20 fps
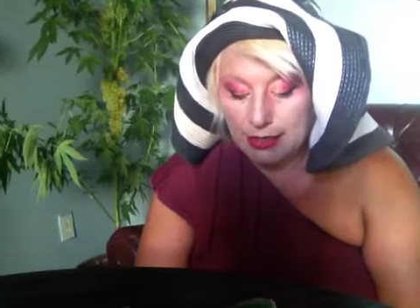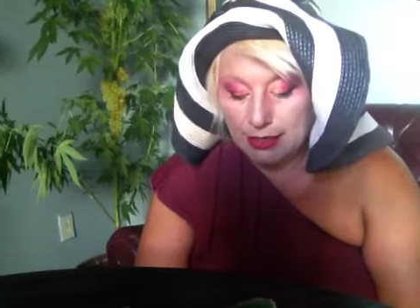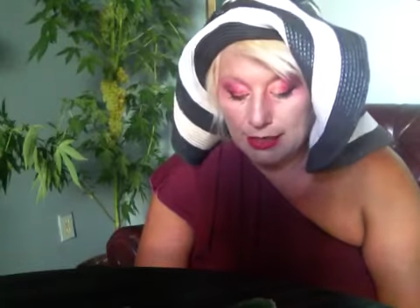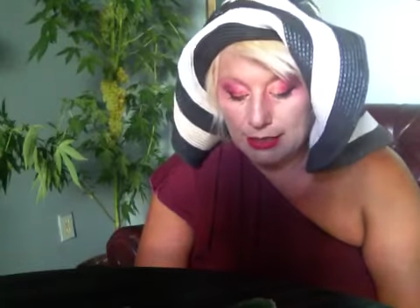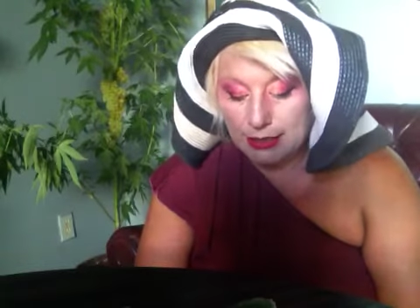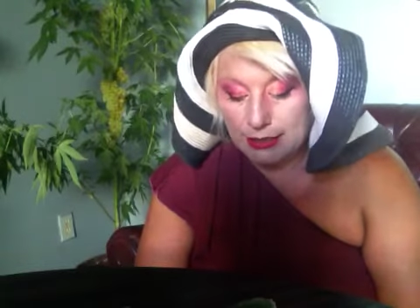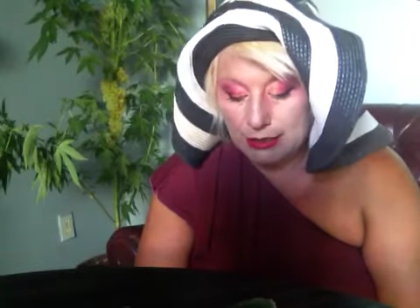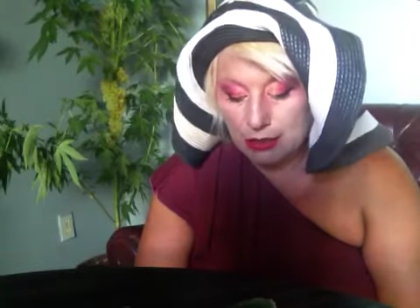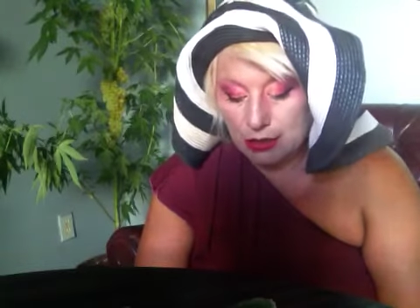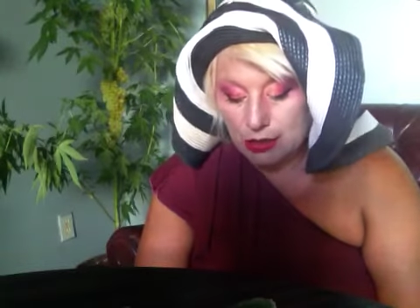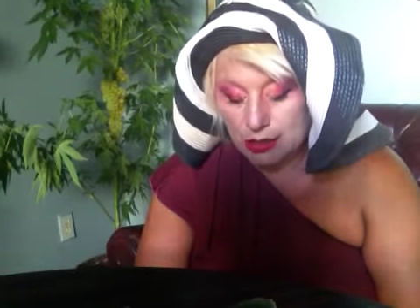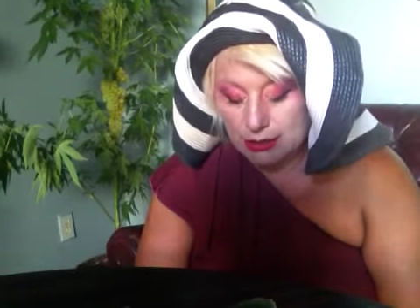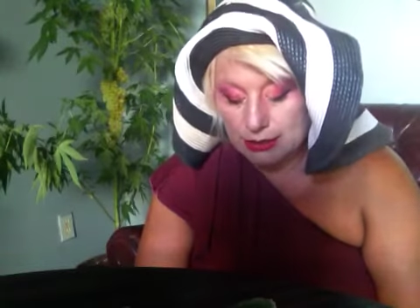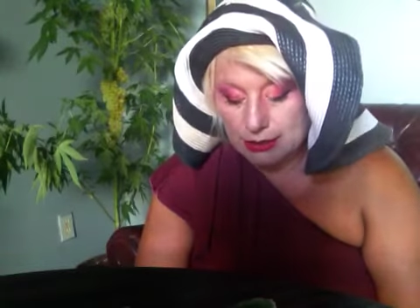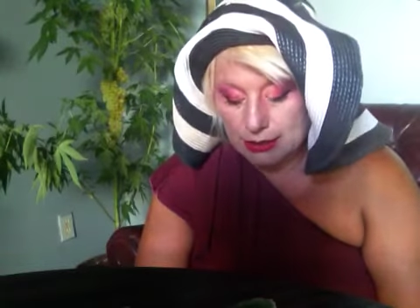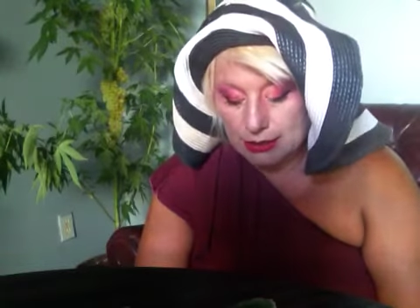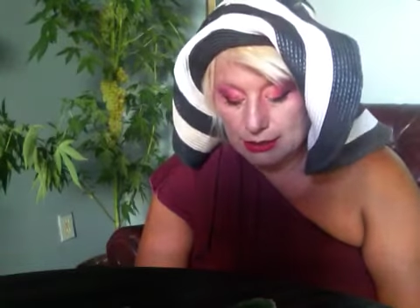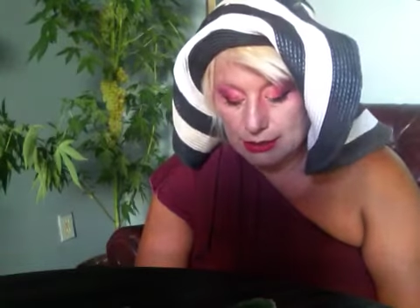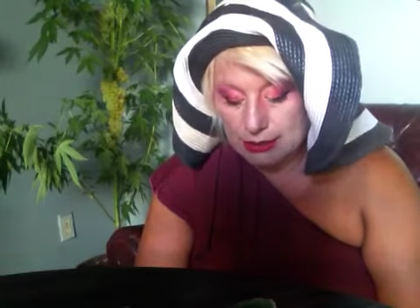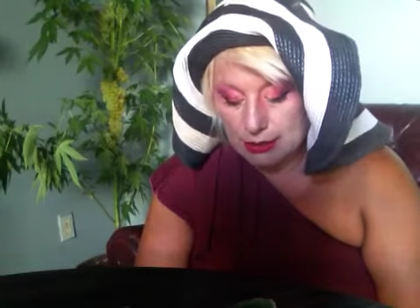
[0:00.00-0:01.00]
in the
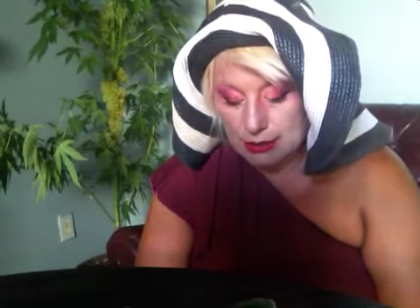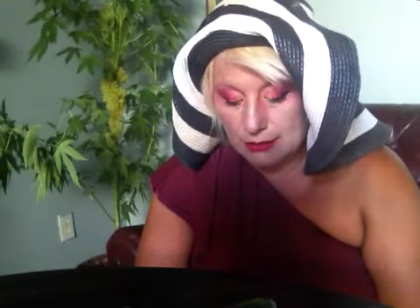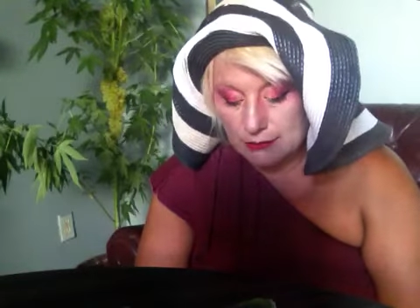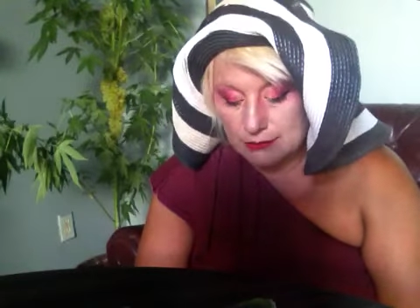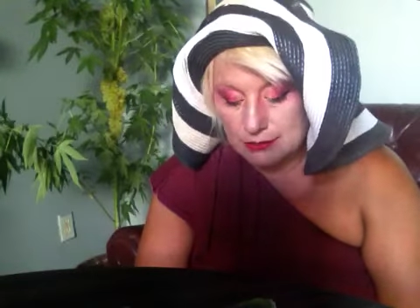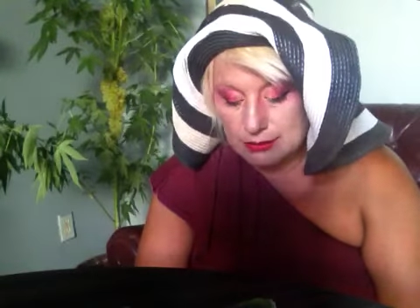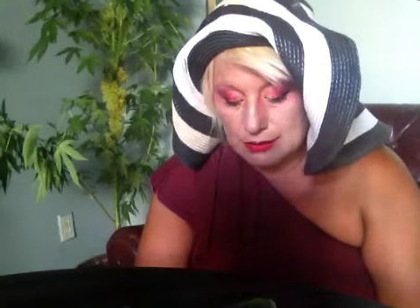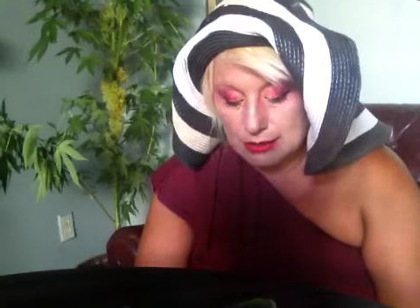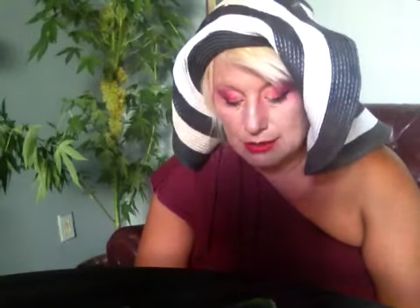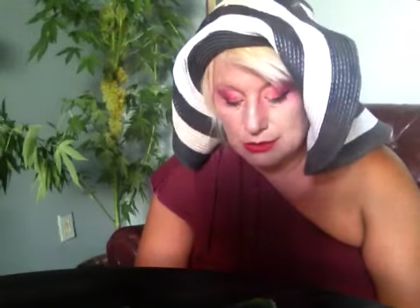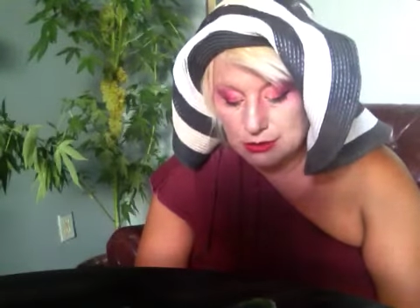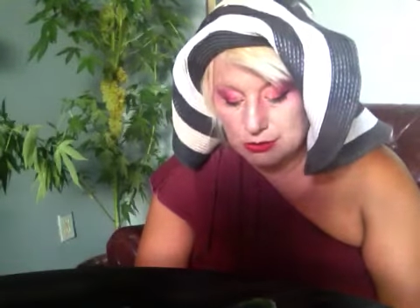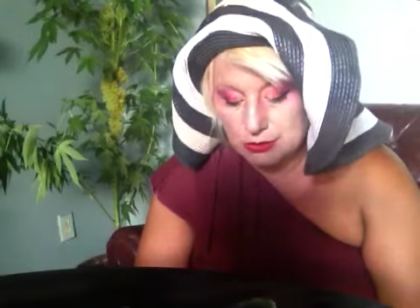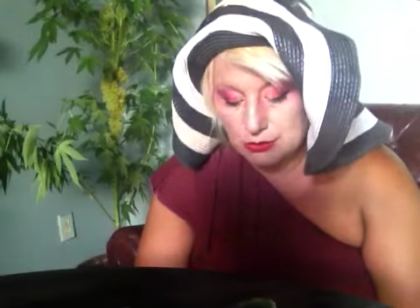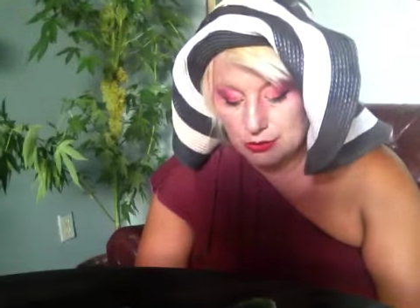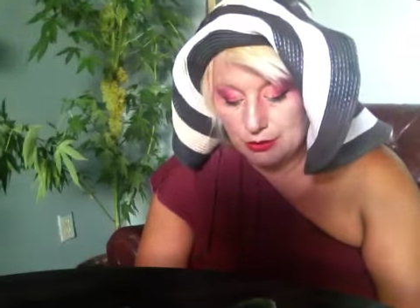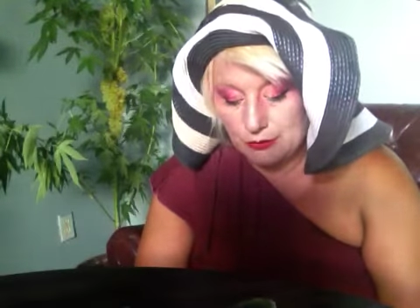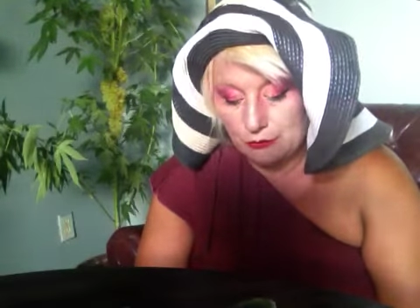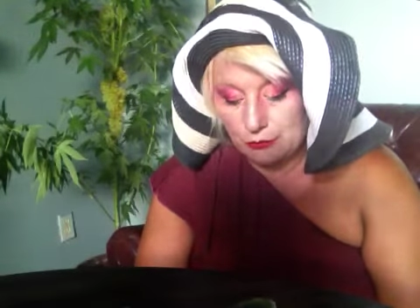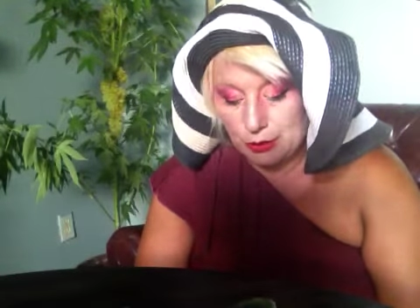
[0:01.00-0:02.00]
context of a
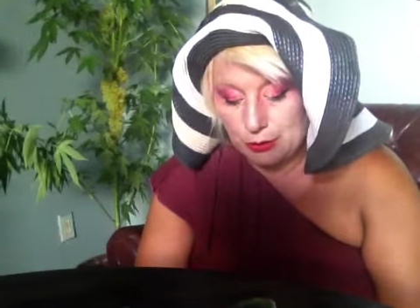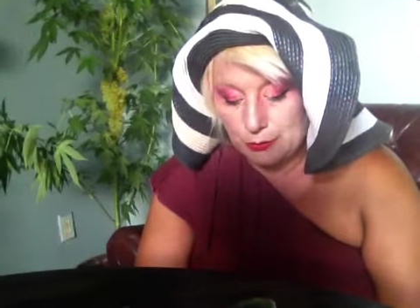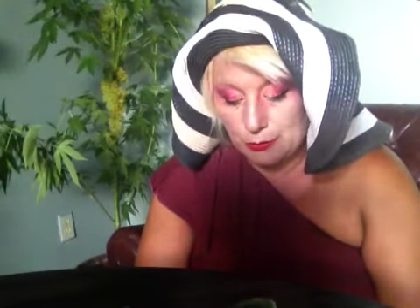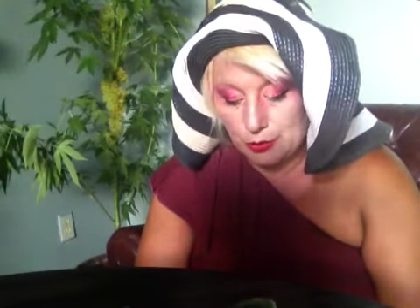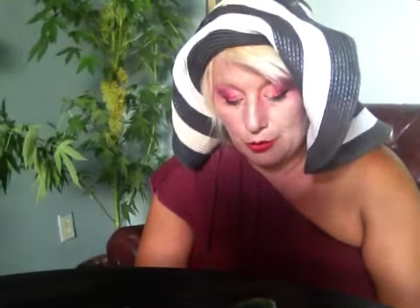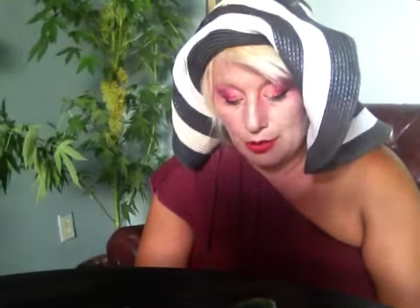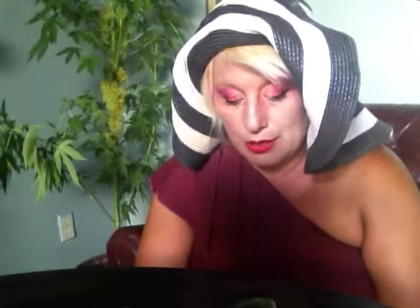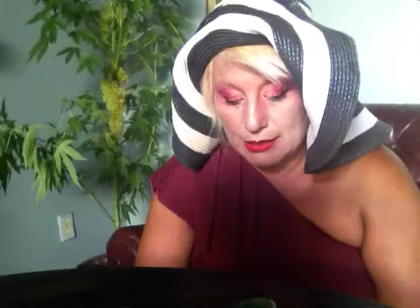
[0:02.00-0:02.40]
statutory framework